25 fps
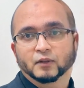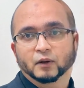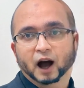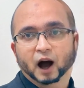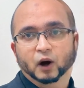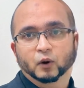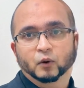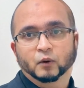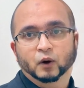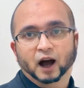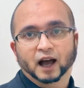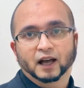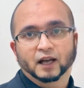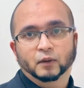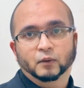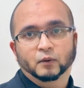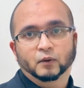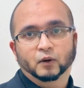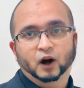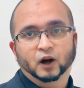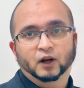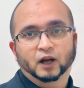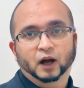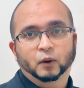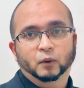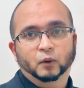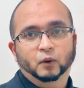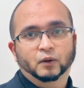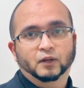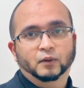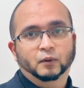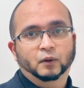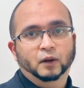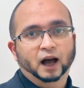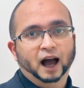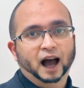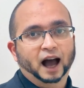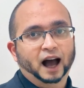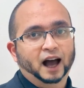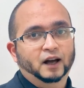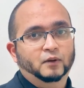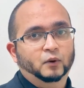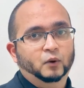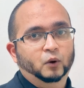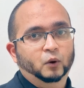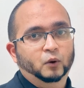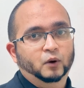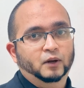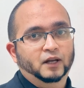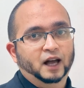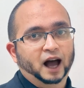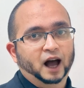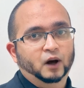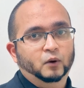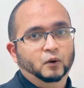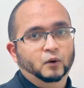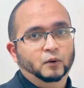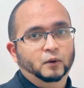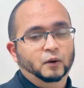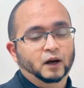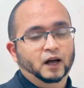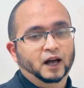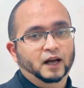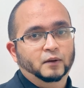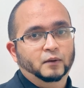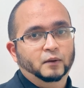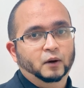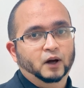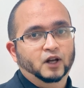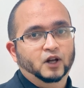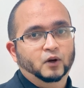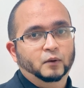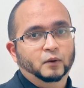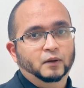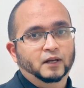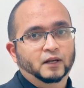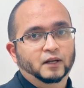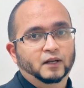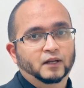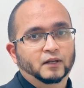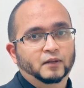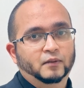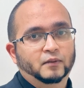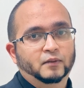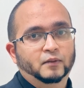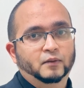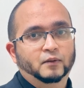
of how random variables behave when we take repeated measurements.